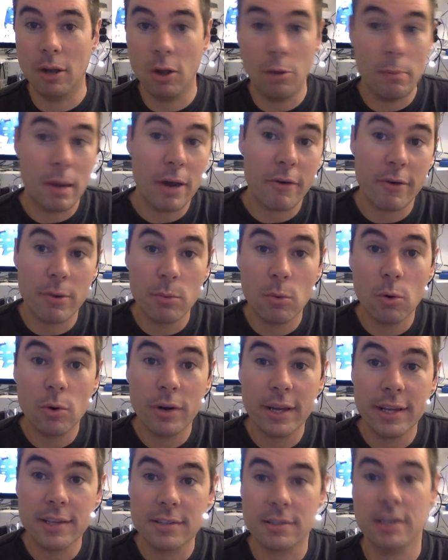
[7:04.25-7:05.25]
low battery
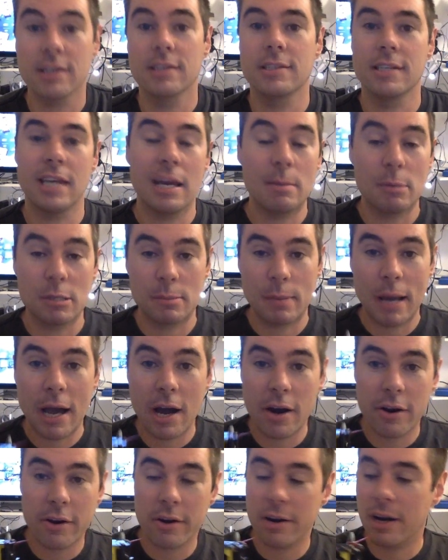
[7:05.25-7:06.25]
warning, so I can see how much
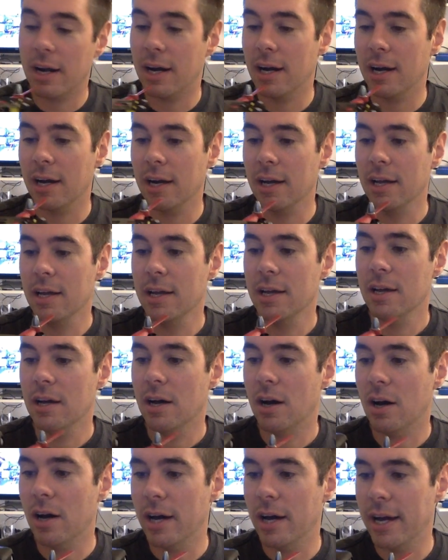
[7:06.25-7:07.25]
power
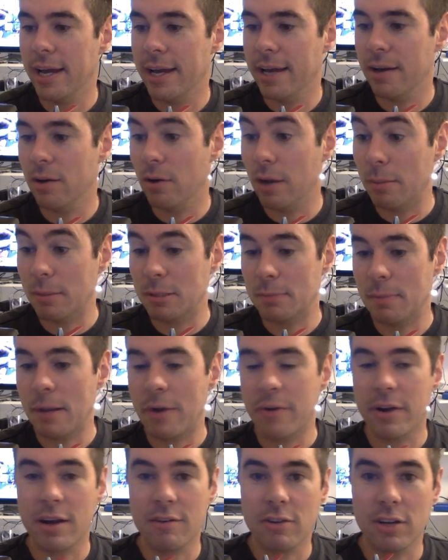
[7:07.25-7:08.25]
or how much
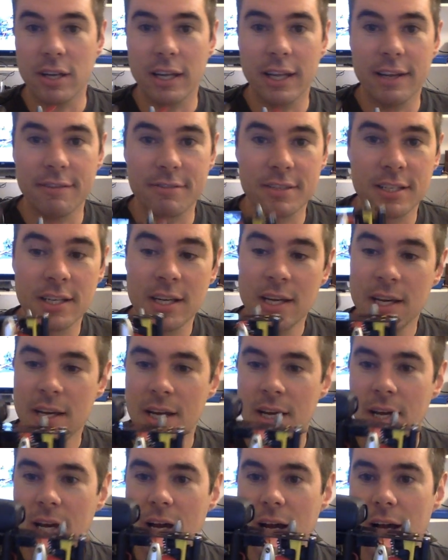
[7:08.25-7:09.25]
battery I've got left.
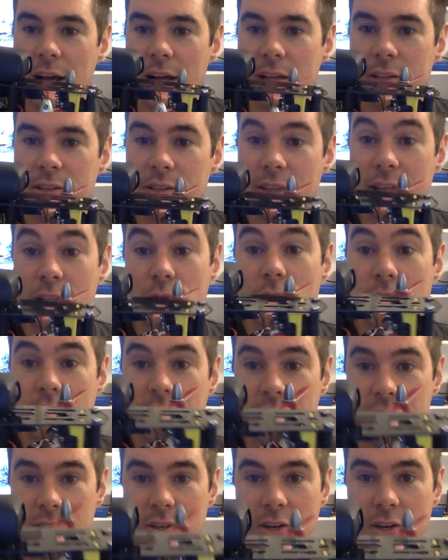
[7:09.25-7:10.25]
So that's really,
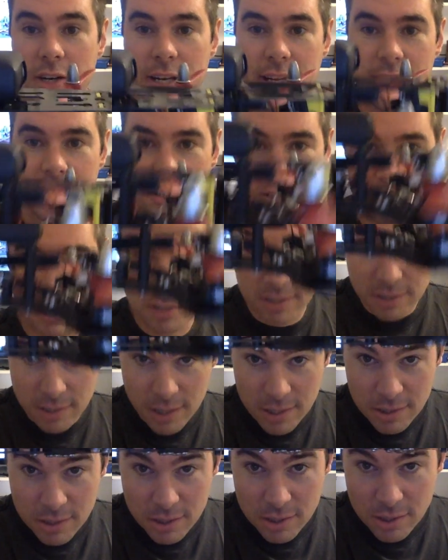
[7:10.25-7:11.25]
really tidy. And there's
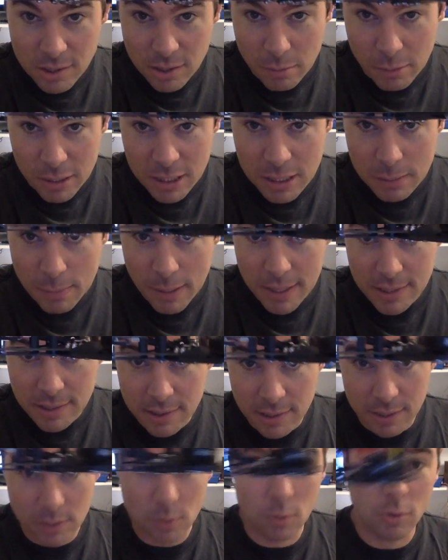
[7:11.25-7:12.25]
just so much space in
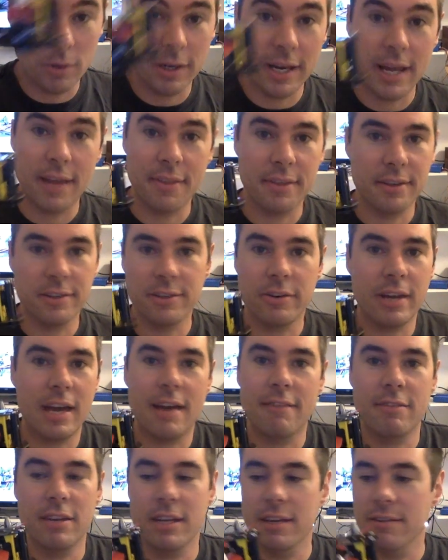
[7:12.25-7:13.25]
this quad now that you don't
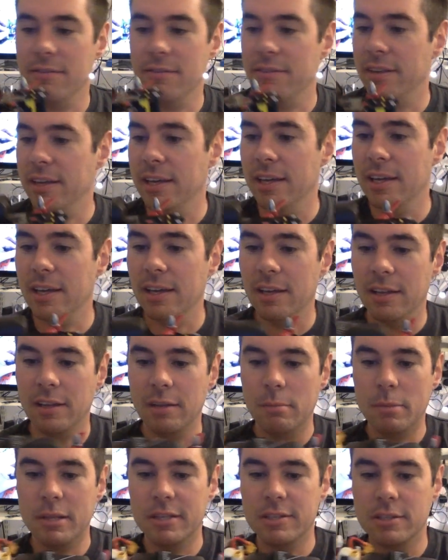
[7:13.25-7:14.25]
have any of the
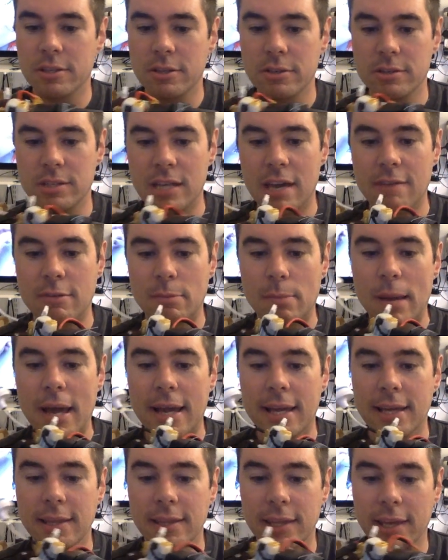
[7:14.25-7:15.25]
bits that you used to have to
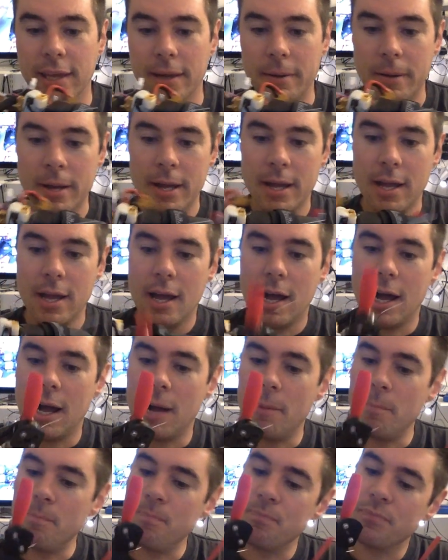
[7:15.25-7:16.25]
pack in there.
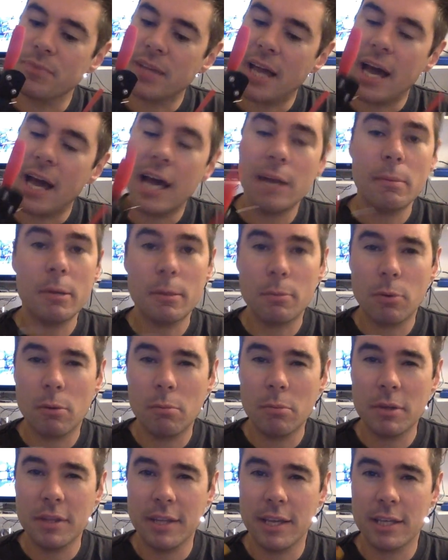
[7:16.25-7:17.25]
Had a bit of problem
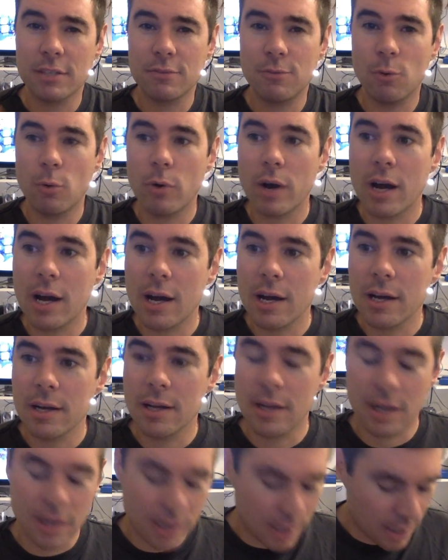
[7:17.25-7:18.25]
with the
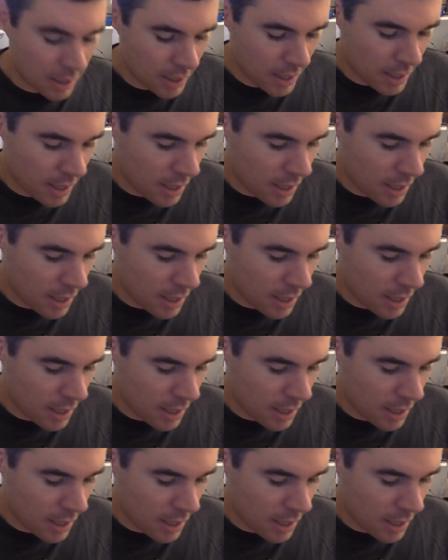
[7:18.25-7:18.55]
X4R.